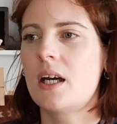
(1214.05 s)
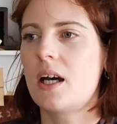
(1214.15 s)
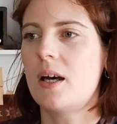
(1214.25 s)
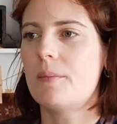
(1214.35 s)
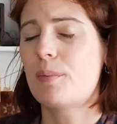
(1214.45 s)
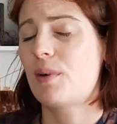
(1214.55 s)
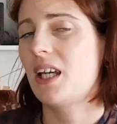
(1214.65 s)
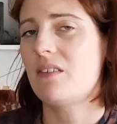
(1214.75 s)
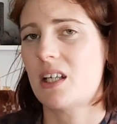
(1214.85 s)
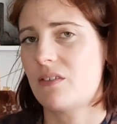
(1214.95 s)
I might
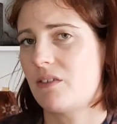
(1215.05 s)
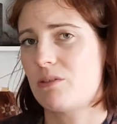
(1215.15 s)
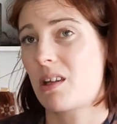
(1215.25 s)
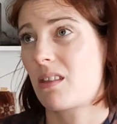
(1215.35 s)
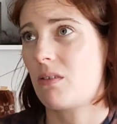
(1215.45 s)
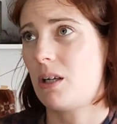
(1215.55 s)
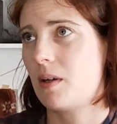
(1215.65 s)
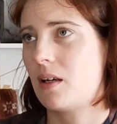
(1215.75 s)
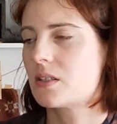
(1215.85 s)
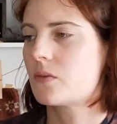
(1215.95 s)
even have enough to make 3
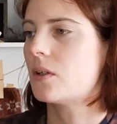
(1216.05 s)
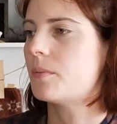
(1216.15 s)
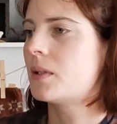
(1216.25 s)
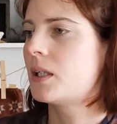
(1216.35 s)
pairs from,